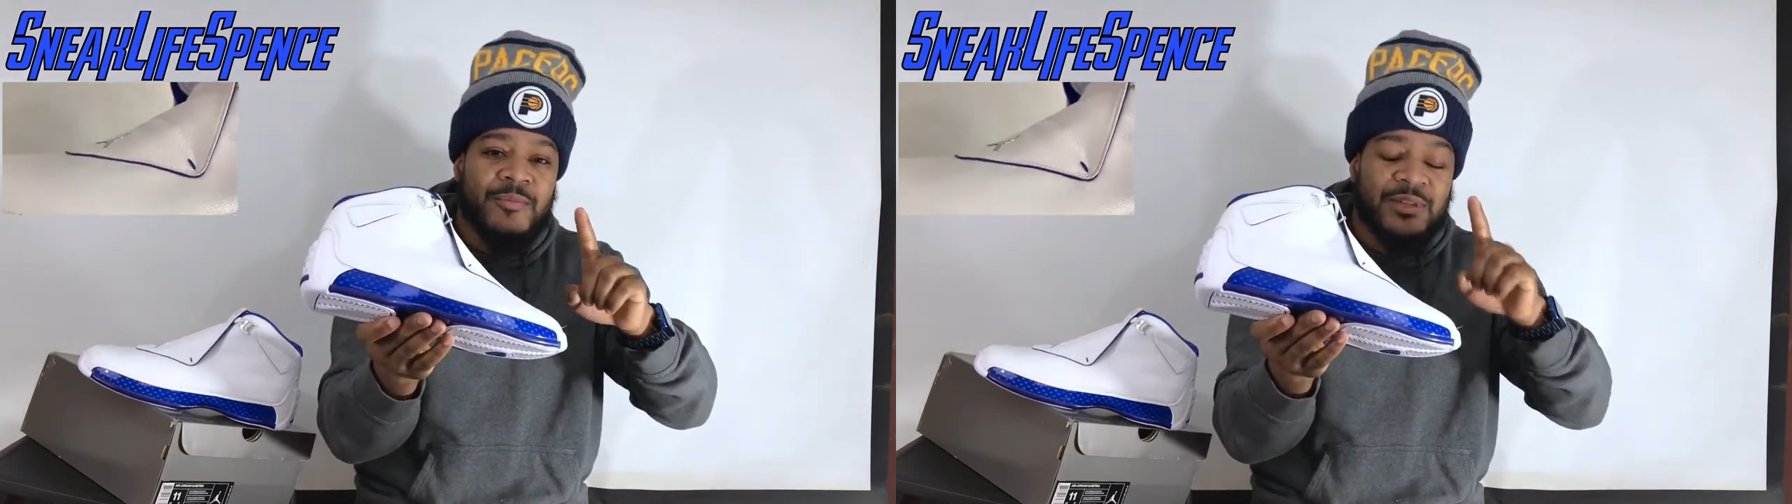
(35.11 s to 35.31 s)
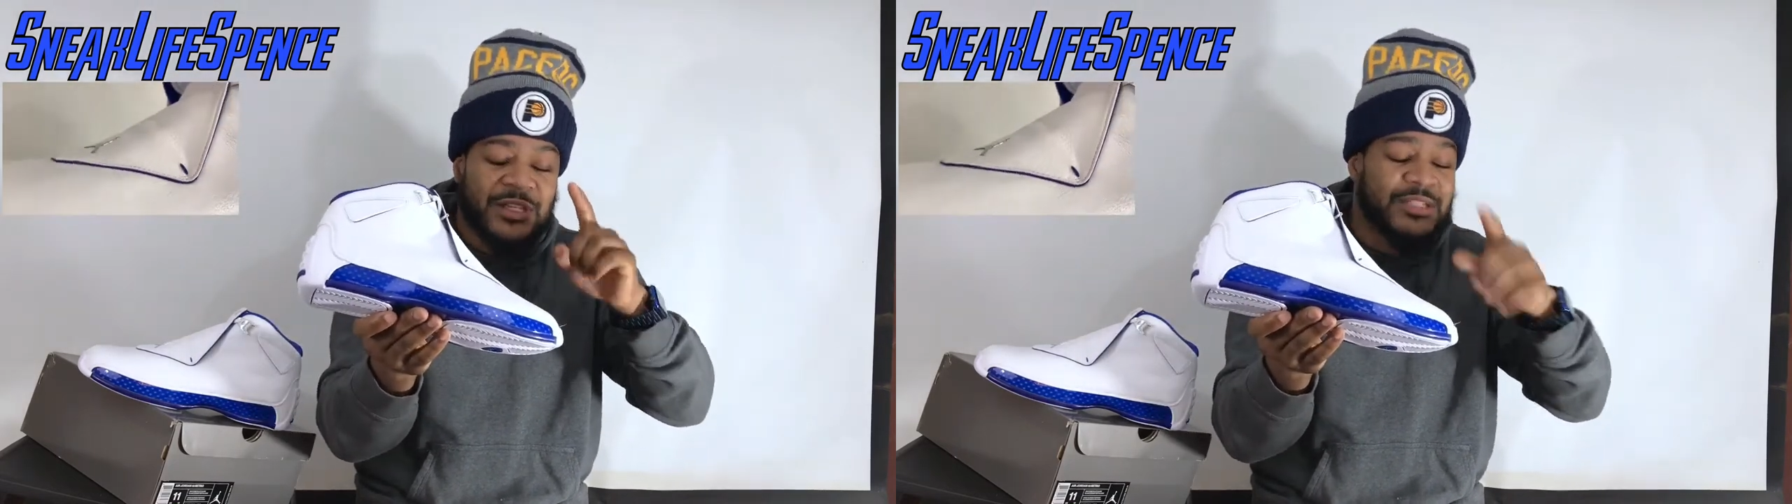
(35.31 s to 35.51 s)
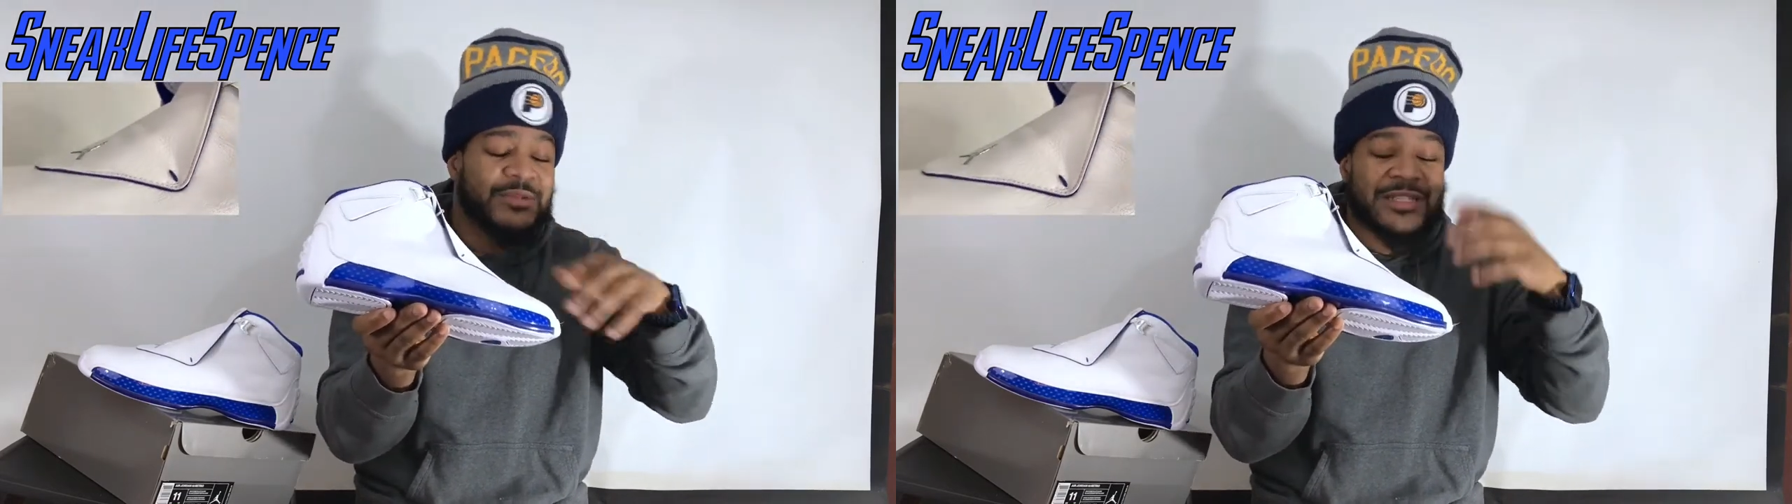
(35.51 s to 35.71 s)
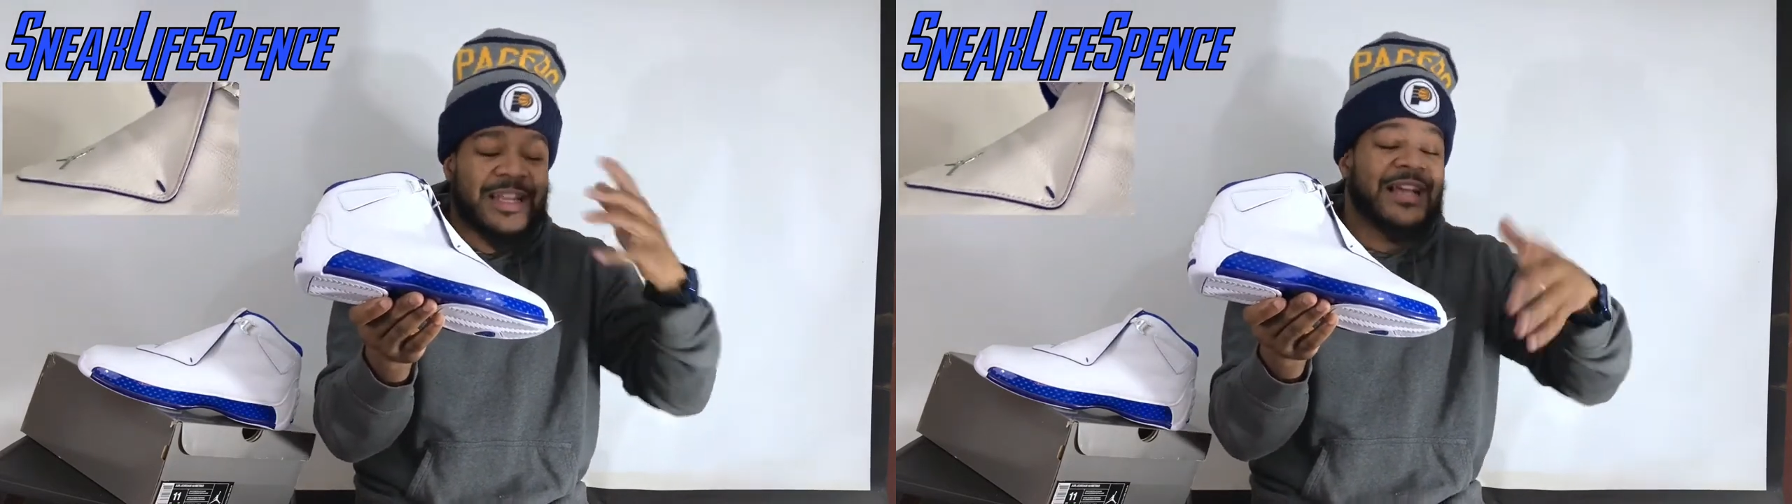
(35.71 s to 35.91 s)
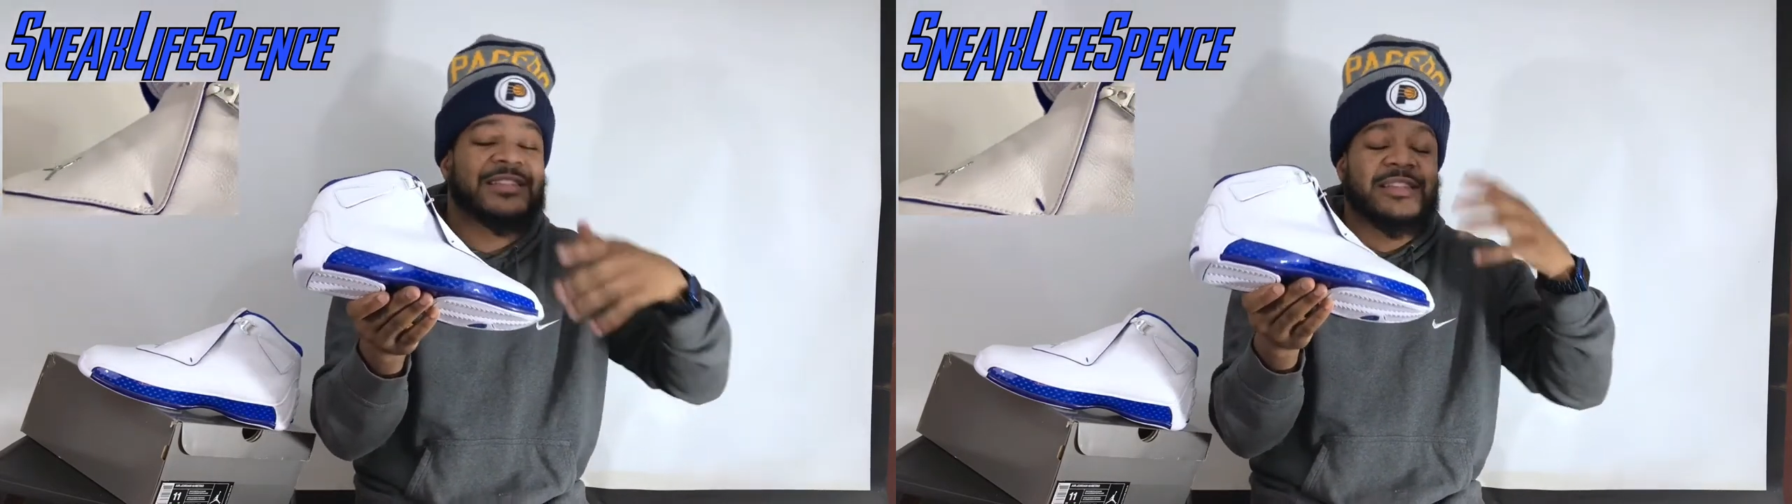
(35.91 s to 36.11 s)
this was the
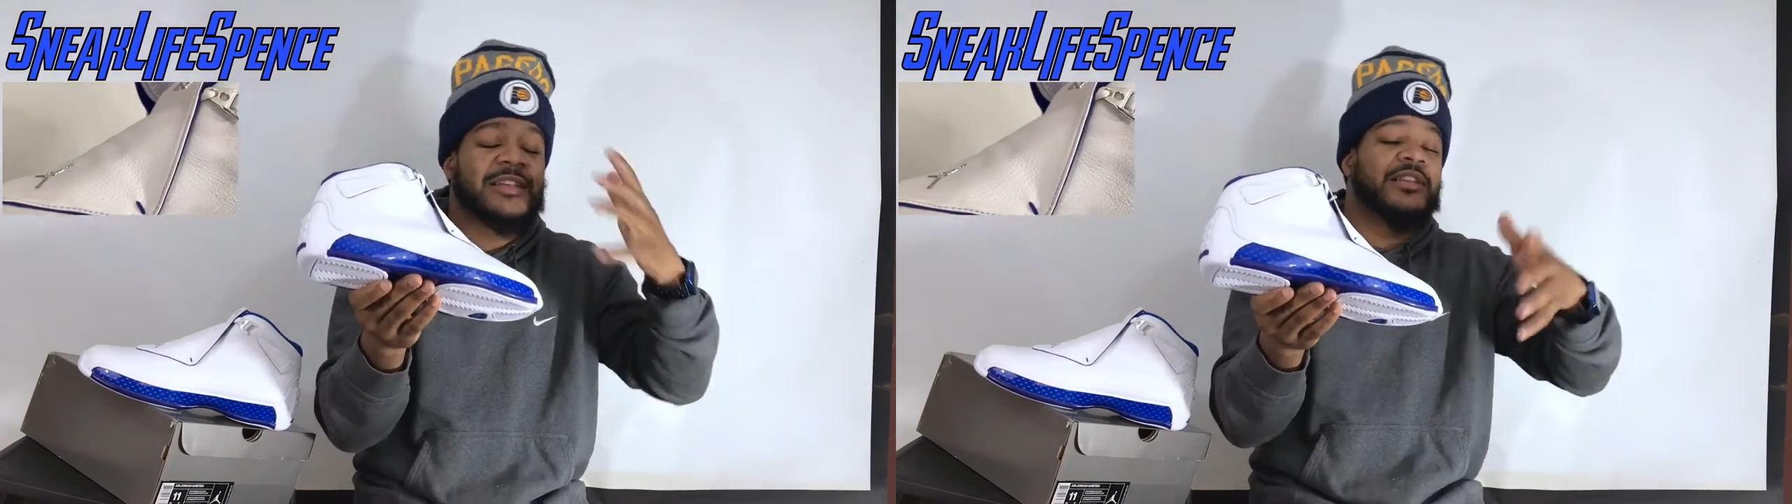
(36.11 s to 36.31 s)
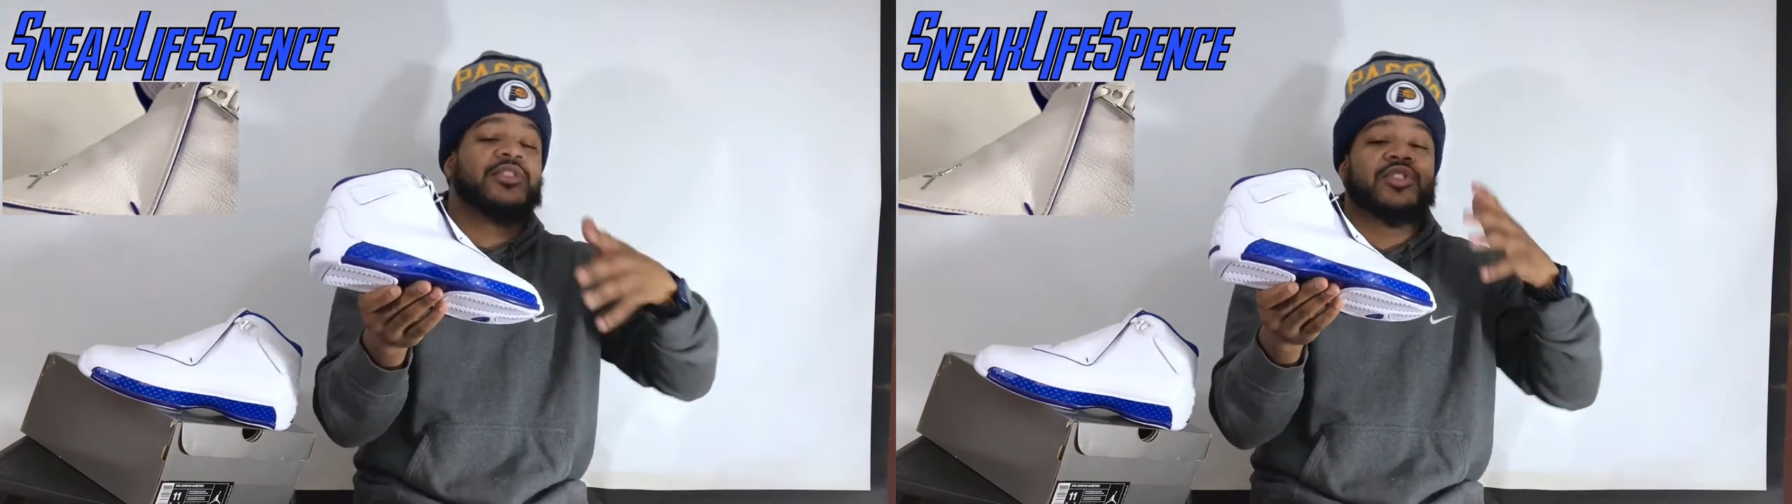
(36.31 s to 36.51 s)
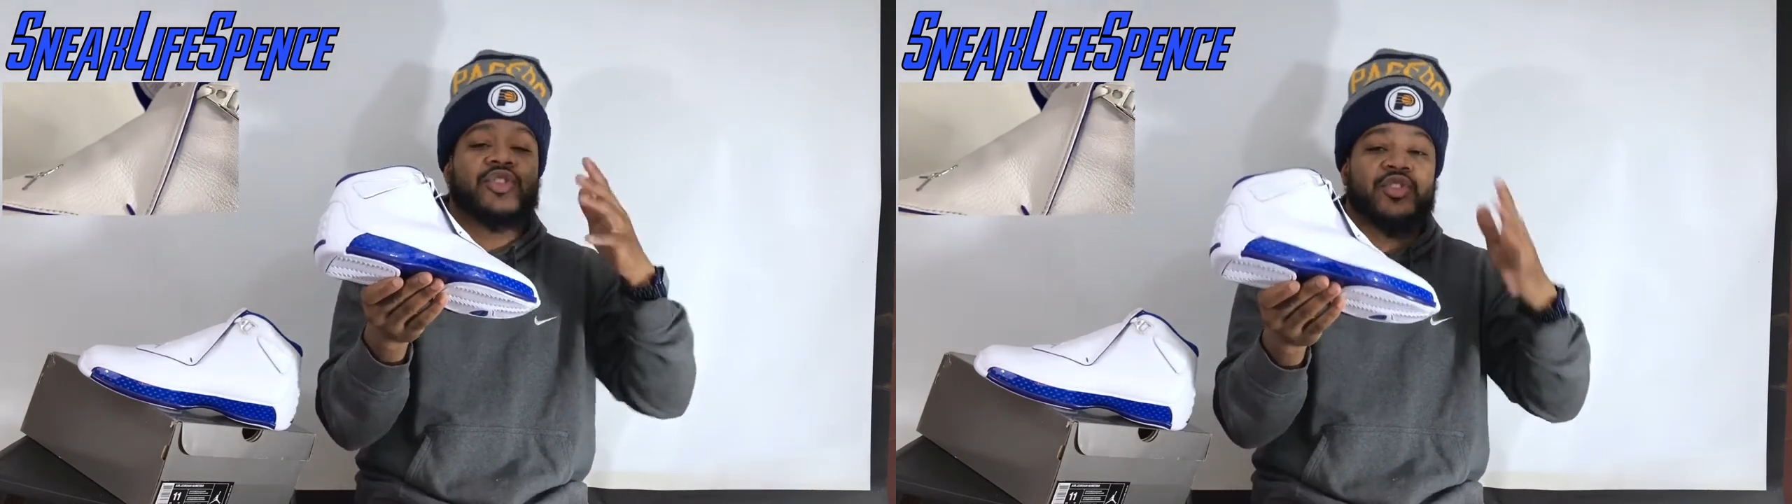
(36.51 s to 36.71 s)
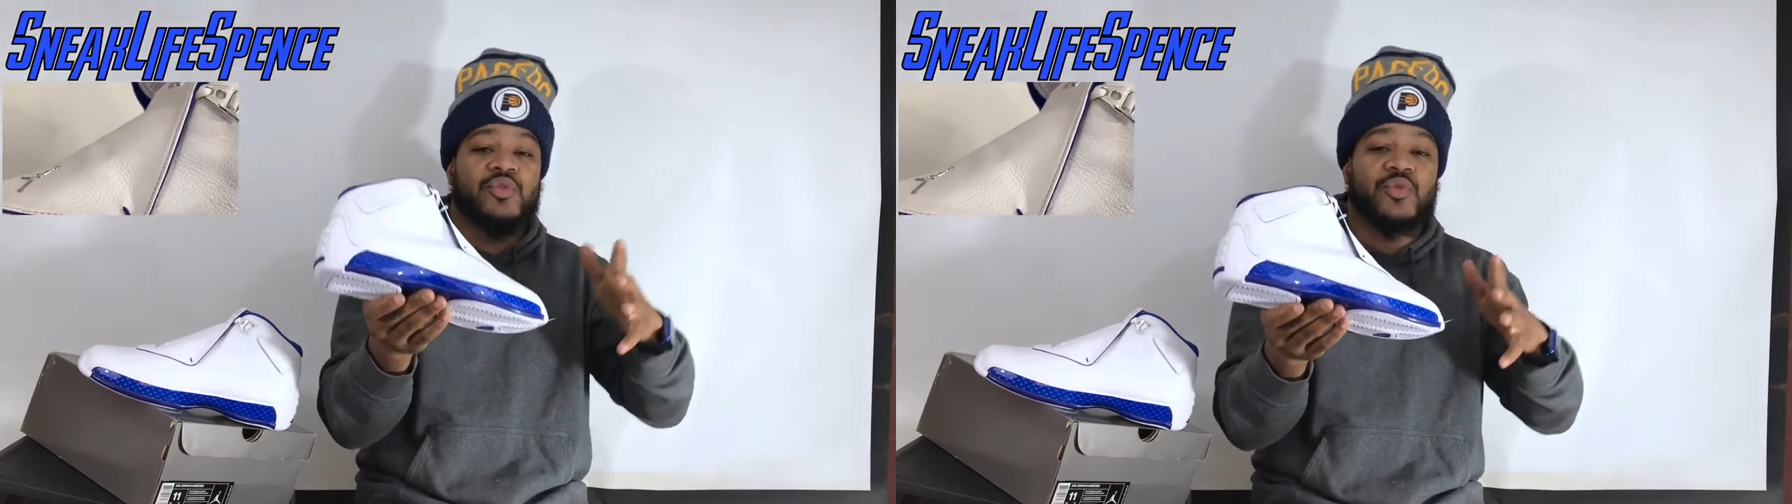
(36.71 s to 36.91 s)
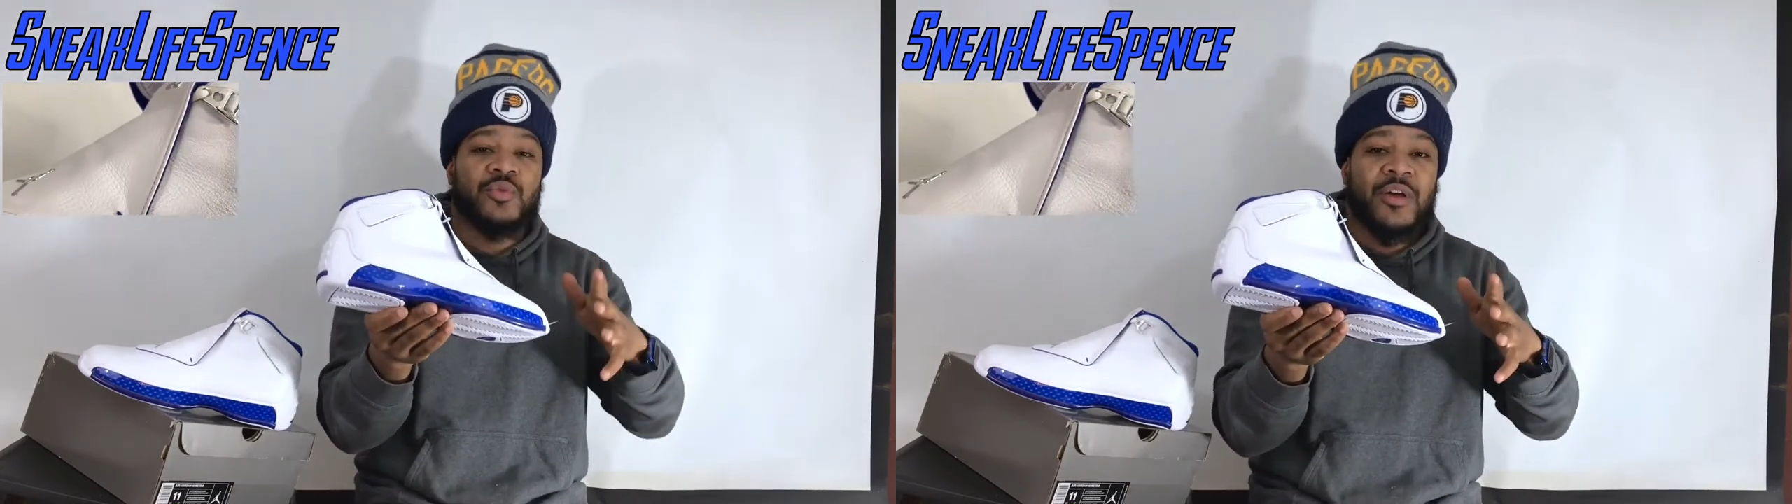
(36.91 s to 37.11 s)
last signature
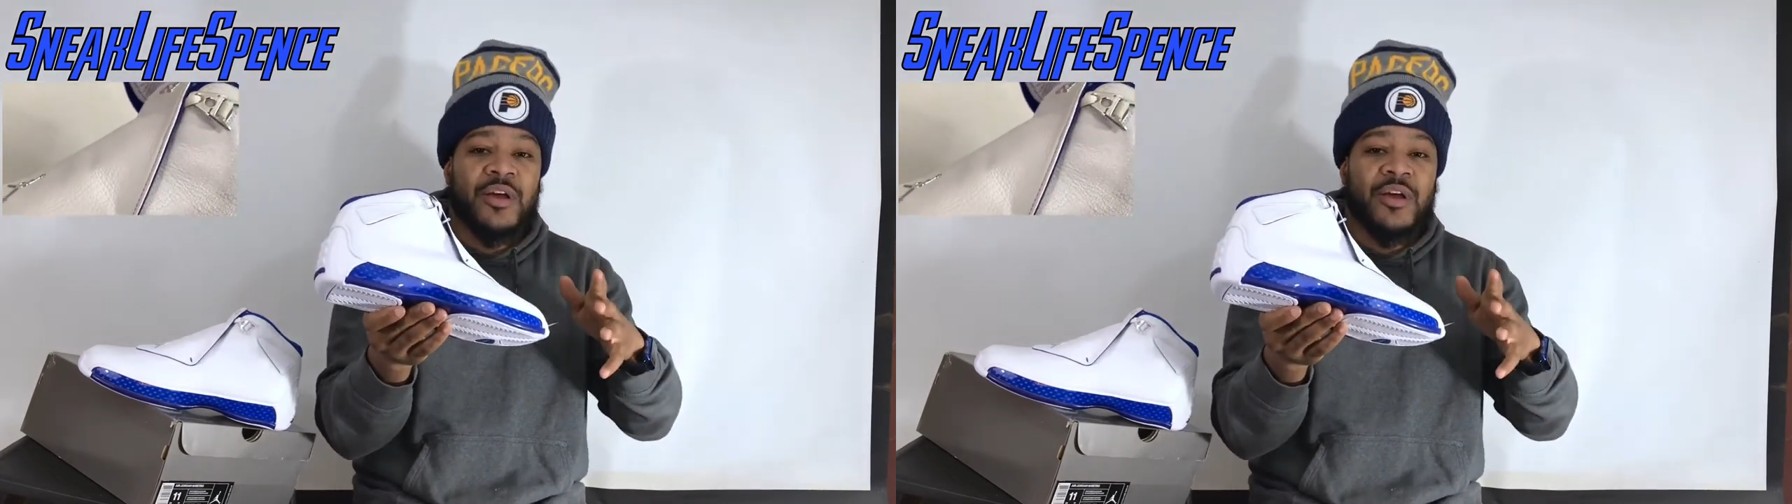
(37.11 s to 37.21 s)
shoe